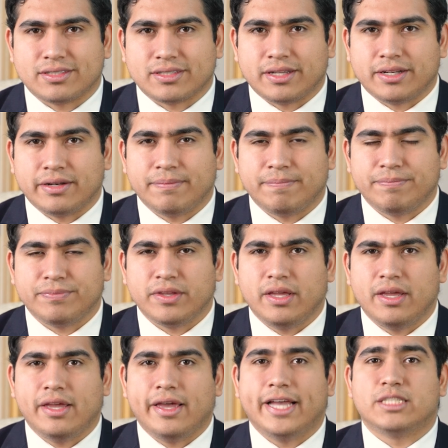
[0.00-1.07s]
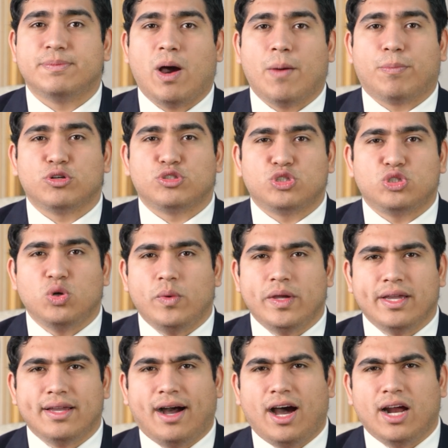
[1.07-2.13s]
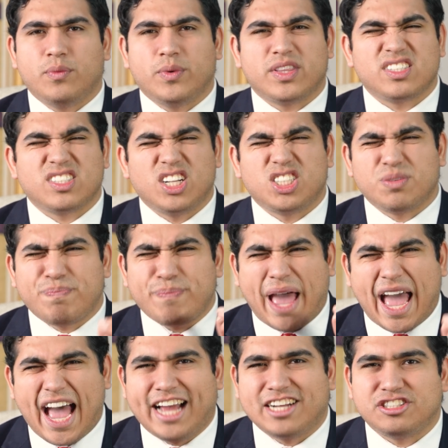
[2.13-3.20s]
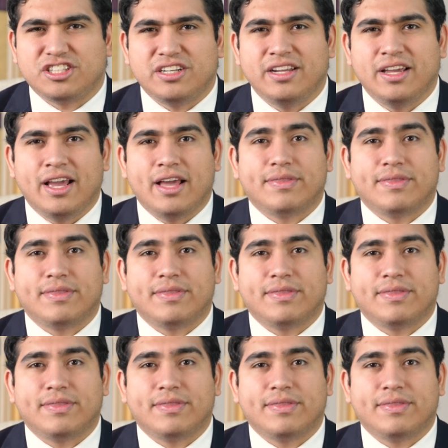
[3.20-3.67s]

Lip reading: sin. It's about pursuing God with such passion